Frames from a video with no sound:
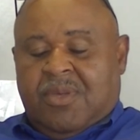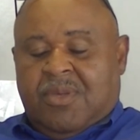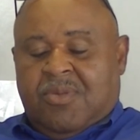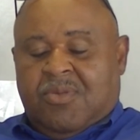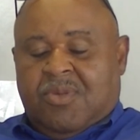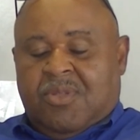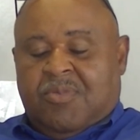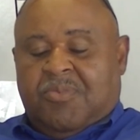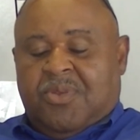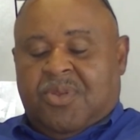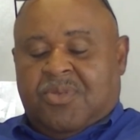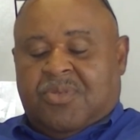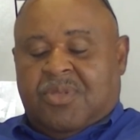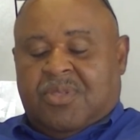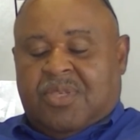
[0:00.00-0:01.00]
you know, it'll be
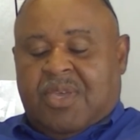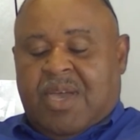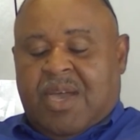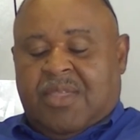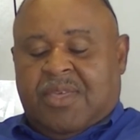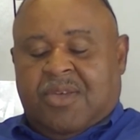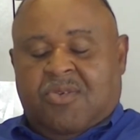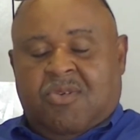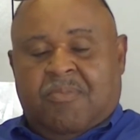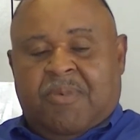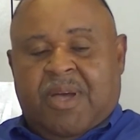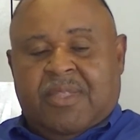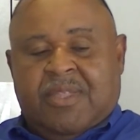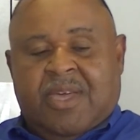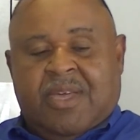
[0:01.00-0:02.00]
interesting to see how they go
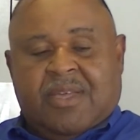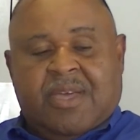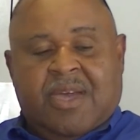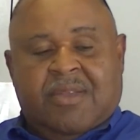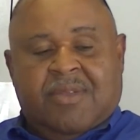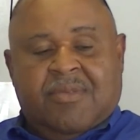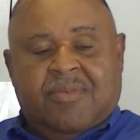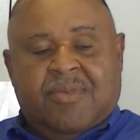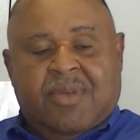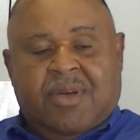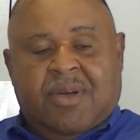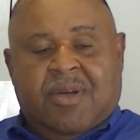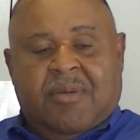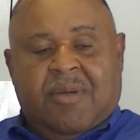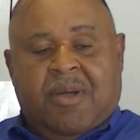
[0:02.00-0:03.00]
about that kind of
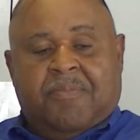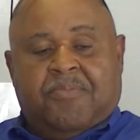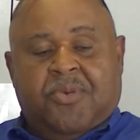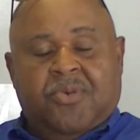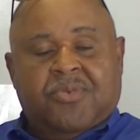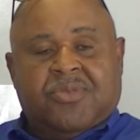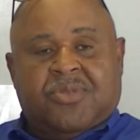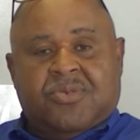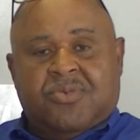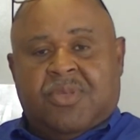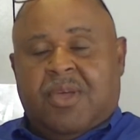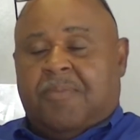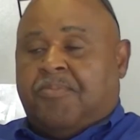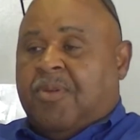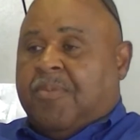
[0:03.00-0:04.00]
approach to
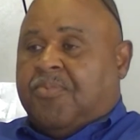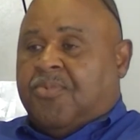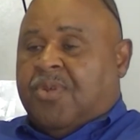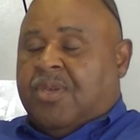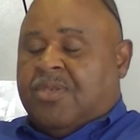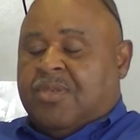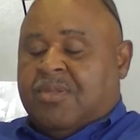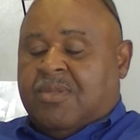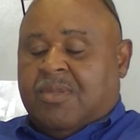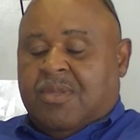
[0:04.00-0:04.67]
their preparation.